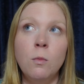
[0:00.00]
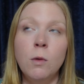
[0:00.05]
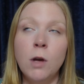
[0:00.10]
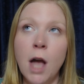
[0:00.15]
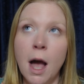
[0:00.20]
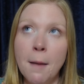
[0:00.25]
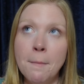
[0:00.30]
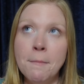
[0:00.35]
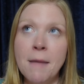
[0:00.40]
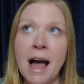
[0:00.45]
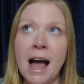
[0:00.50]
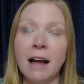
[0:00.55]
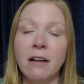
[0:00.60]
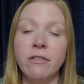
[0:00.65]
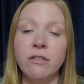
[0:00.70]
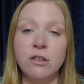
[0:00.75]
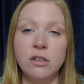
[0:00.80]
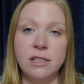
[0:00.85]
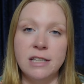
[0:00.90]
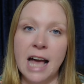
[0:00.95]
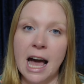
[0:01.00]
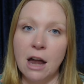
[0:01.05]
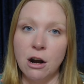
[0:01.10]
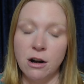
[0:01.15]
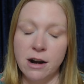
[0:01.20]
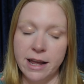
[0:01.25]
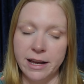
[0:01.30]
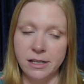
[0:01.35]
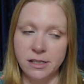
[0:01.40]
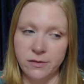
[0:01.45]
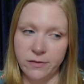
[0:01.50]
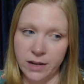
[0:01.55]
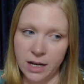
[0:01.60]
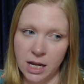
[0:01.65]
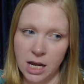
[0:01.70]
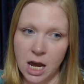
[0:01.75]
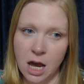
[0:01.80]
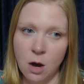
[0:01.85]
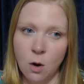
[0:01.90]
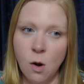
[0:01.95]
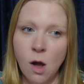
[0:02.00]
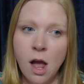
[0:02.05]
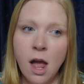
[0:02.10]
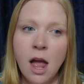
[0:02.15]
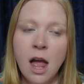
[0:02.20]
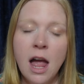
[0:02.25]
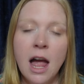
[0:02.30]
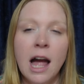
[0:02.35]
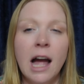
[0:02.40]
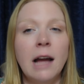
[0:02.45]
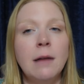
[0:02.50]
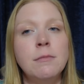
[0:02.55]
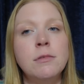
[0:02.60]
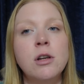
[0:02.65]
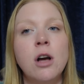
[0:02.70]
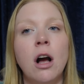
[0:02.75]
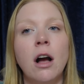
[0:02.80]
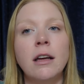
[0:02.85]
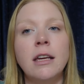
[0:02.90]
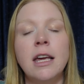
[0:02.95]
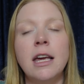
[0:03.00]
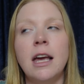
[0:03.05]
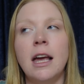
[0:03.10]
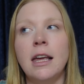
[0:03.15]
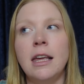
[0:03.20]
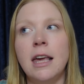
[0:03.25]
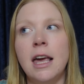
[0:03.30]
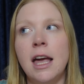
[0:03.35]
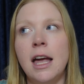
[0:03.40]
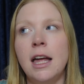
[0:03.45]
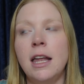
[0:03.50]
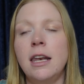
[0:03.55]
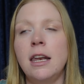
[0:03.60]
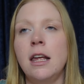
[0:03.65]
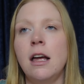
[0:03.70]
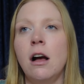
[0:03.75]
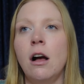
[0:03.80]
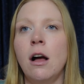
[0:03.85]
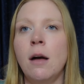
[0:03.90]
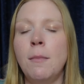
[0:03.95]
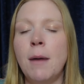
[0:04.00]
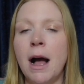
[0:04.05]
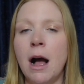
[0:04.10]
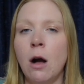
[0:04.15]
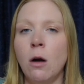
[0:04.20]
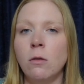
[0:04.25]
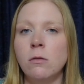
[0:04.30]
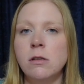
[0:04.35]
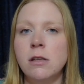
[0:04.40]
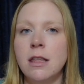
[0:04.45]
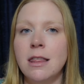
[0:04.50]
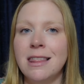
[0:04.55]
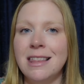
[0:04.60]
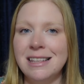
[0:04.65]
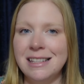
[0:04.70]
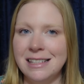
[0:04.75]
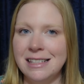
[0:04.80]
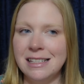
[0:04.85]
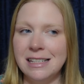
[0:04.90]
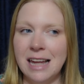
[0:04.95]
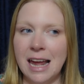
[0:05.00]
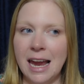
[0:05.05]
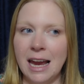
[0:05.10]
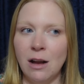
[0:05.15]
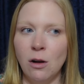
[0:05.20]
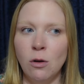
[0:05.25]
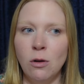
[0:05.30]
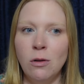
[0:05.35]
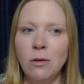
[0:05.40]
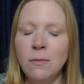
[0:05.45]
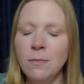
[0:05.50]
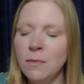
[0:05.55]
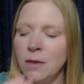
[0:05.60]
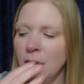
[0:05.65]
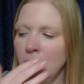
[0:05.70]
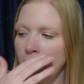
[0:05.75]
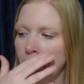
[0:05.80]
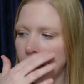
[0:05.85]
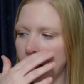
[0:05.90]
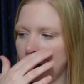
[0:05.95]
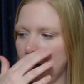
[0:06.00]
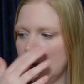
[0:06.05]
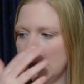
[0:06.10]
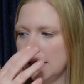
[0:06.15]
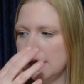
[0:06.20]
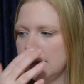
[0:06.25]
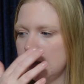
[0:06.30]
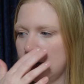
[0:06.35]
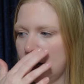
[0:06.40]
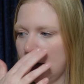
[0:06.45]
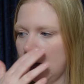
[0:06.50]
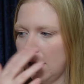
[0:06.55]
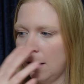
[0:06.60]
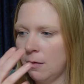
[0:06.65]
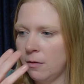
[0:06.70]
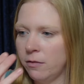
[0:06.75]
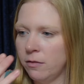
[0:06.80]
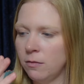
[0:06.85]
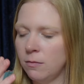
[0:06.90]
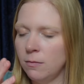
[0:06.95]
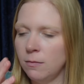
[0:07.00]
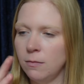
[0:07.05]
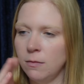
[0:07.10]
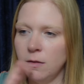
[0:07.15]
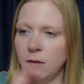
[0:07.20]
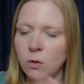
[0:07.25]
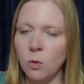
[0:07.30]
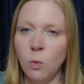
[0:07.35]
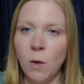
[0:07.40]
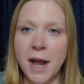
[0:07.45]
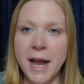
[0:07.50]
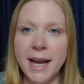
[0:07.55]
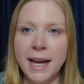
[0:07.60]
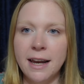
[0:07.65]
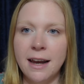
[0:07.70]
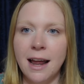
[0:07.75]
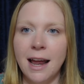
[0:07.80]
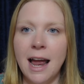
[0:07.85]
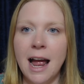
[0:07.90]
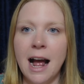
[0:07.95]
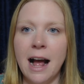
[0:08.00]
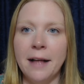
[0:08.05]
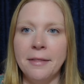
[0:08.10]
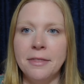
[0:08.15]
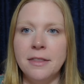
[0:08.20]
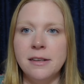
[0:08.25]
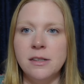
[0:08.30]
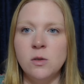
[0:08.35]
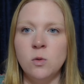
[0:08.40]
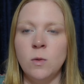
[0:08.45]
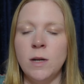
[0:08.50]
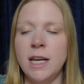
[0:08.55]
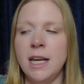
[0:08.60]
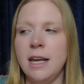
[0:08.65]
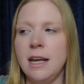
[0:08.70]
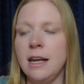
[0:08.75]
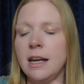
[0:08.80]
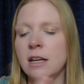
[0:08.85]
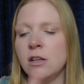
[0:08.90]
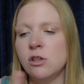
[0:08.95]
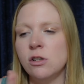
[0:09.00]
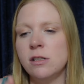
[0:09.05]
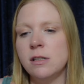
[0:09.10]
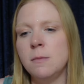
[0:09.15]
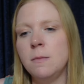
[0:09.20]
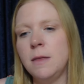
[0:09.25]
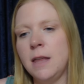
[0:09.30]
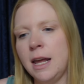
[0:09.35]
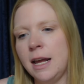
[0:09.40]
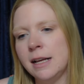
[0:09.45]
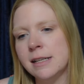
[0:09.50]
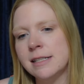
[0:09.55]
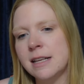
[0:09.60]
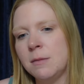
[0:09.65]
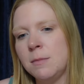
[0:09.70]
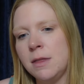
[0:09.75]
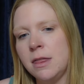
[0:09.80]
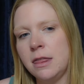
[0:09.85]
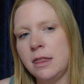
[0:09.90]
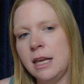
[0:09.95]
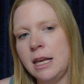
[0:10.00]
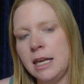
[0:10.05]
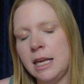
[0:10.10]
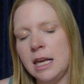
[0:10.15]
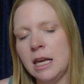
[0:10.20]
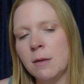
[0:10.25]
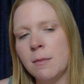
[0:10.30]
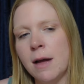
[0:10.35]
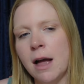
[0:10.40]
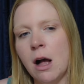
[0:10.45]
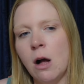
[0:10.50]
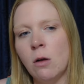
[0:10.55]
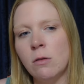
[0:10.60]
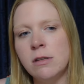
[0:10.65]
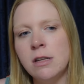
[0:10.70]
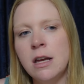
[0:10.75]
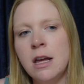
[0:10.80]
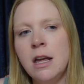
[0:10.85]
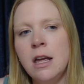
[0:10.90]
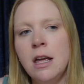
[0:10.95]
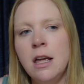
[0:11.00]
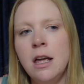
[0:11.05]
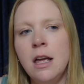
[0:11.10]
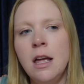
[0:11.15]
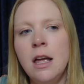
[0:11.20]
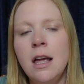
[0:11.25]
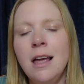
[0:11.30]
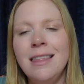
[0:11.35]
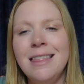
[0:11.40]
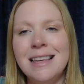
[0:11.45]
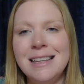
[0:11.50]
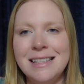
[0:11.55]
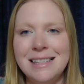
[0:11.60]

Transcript: come back for Saturday's video. I'm talking again about the scale because uh, the weigh-in I had this week and just some things I've been thinking about the